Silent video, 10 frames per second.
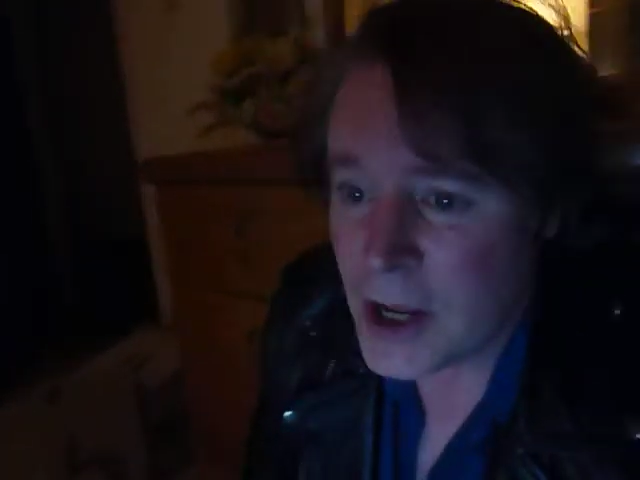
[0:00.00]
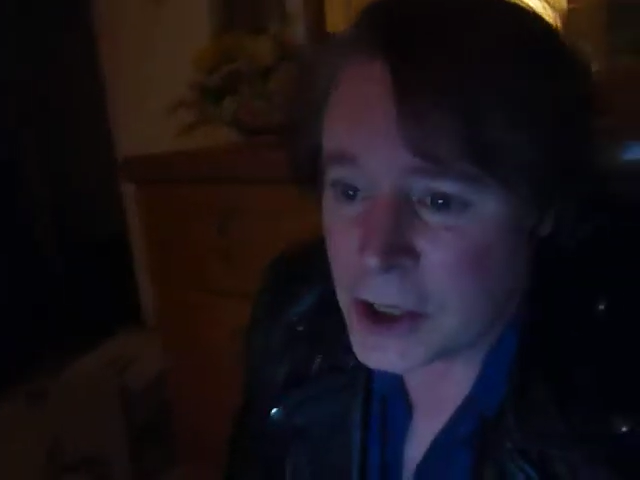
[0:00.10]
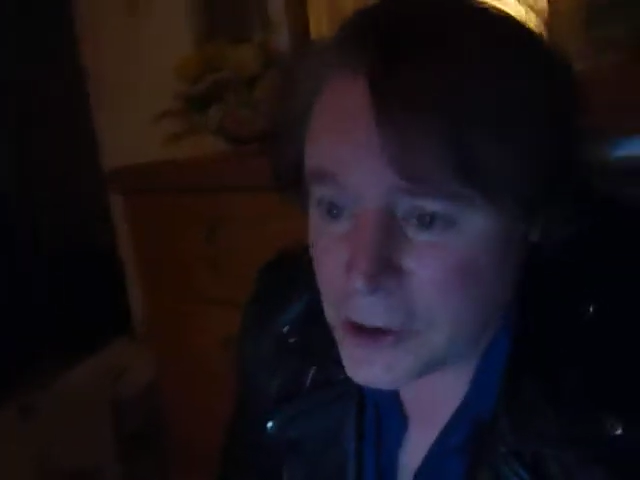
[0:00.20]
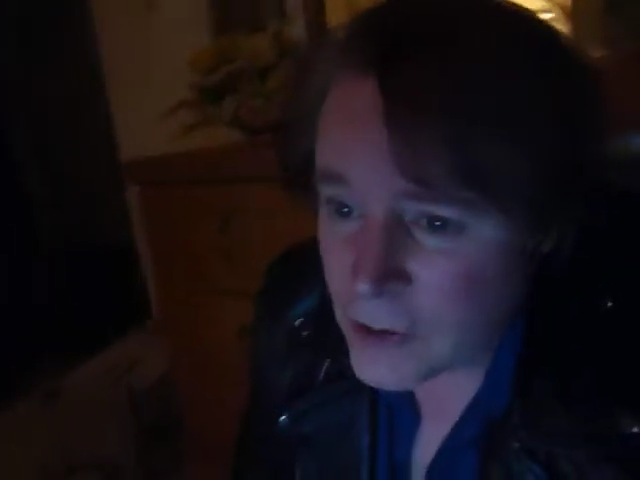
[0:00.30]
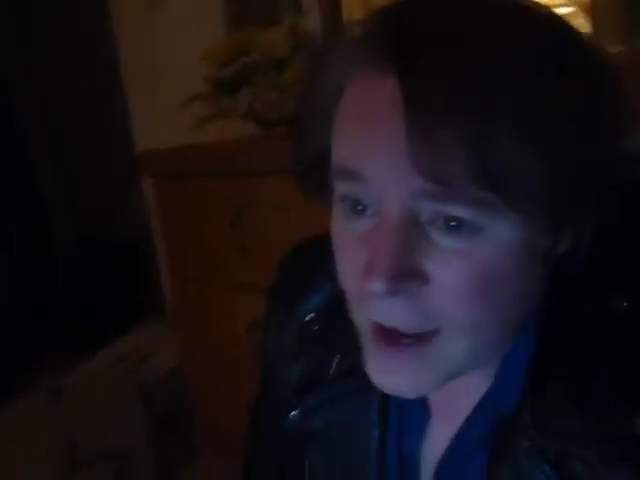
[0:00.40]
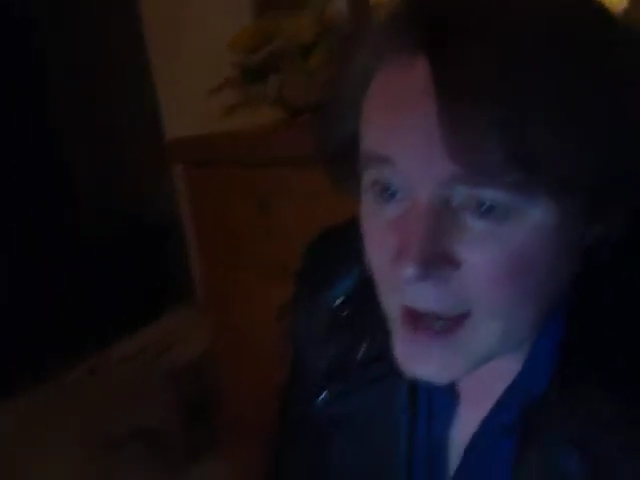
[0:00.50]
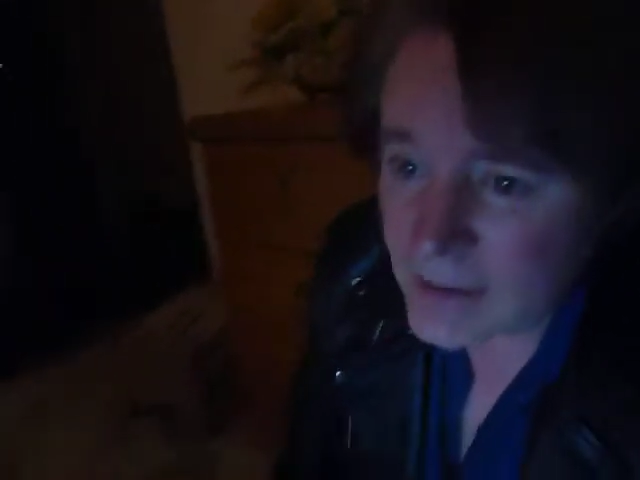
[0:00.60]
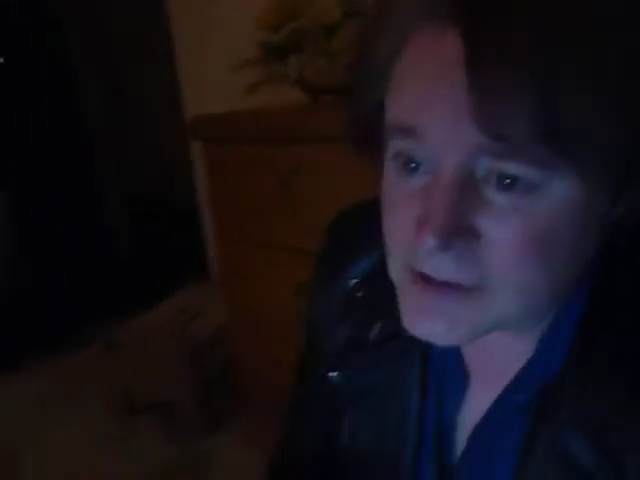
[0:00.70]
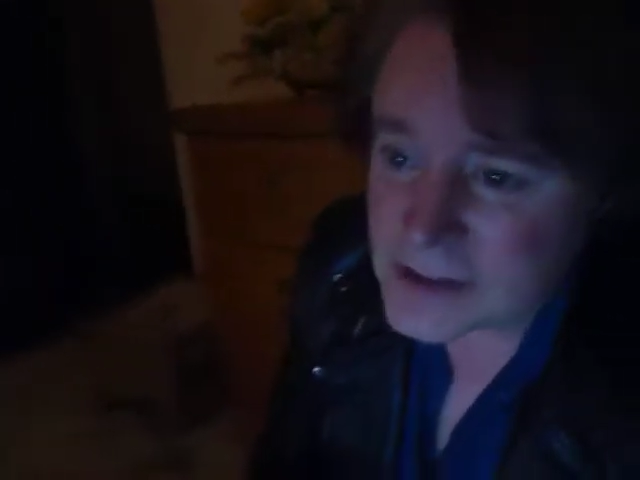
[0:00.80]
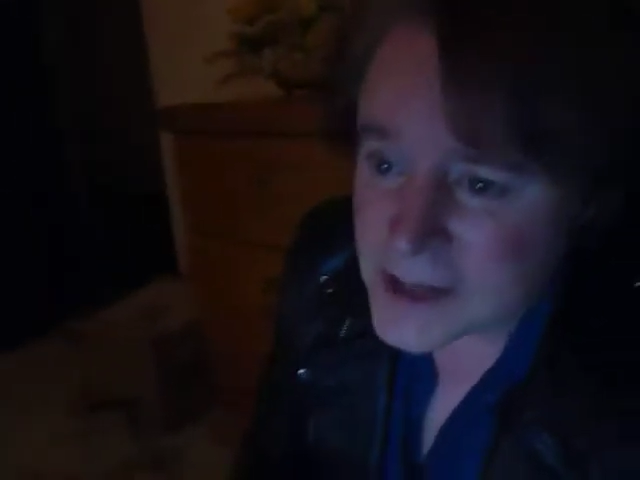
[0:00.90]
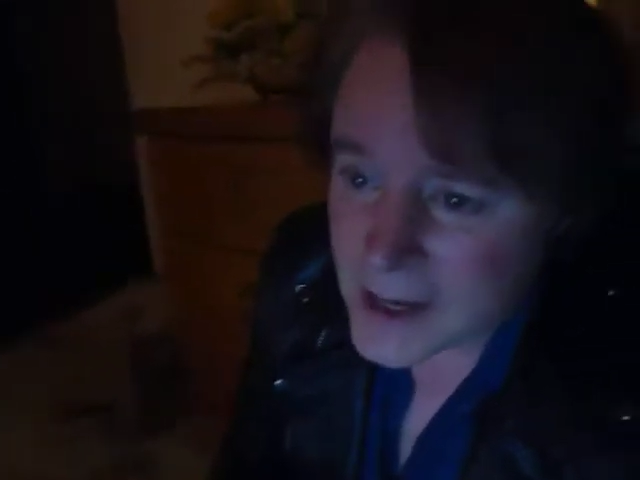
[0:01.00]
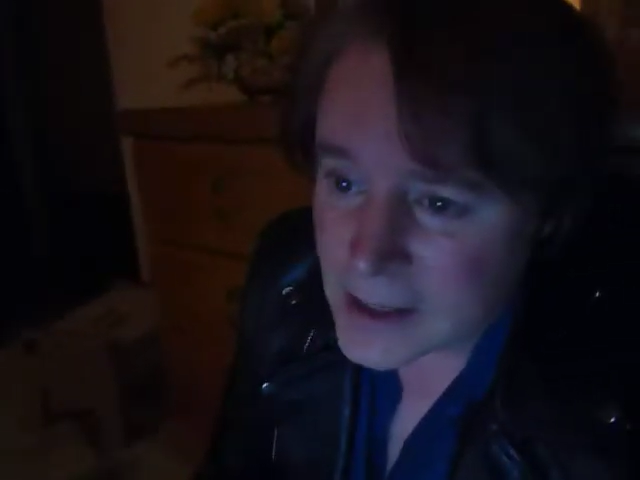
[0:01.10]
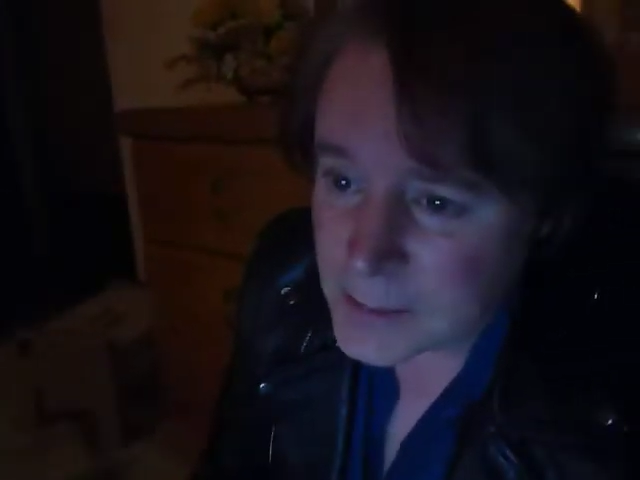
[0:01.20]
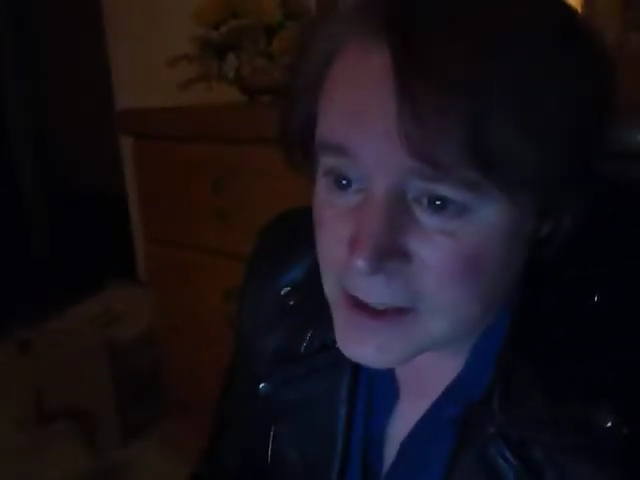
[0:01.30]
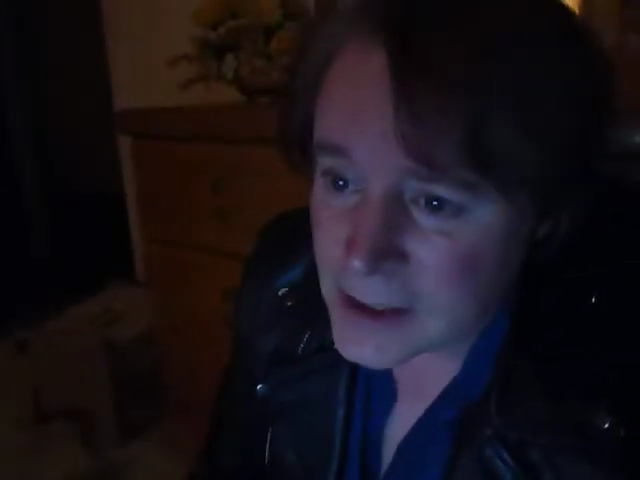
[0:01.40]
You have to
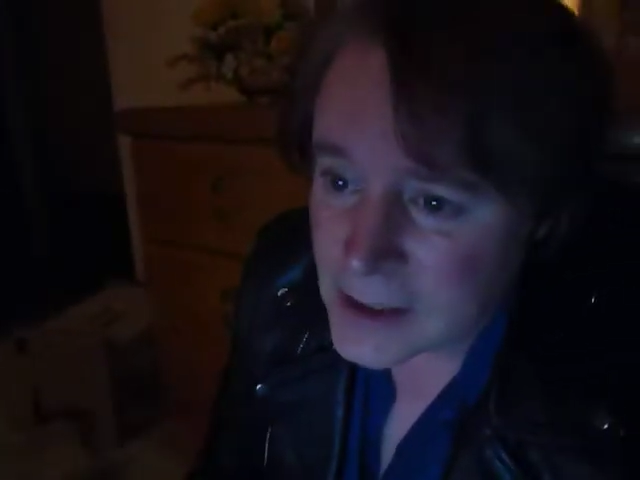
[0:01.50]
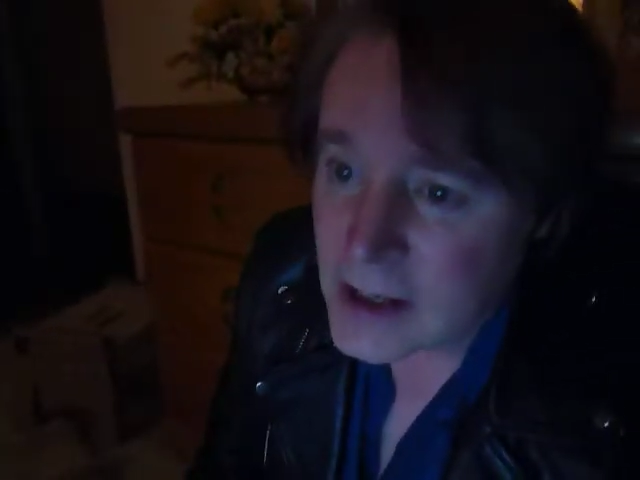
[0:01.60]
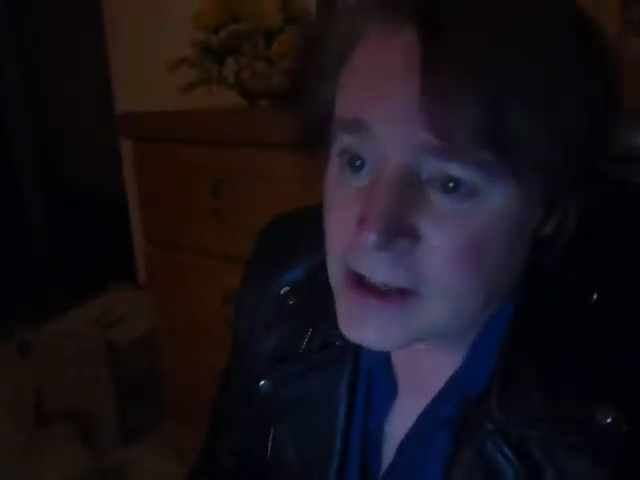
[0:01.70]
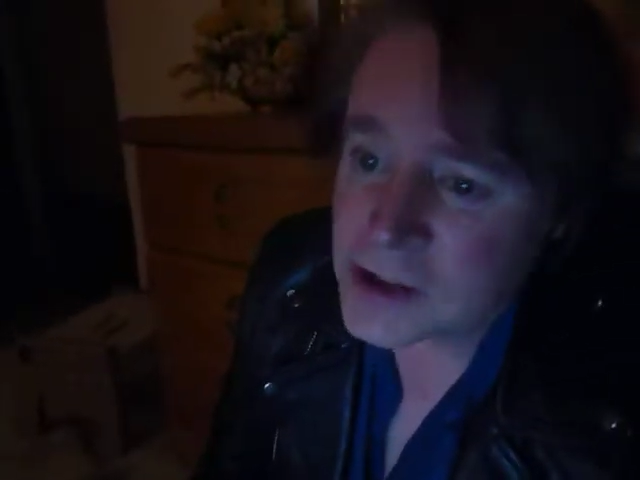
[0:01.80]
take me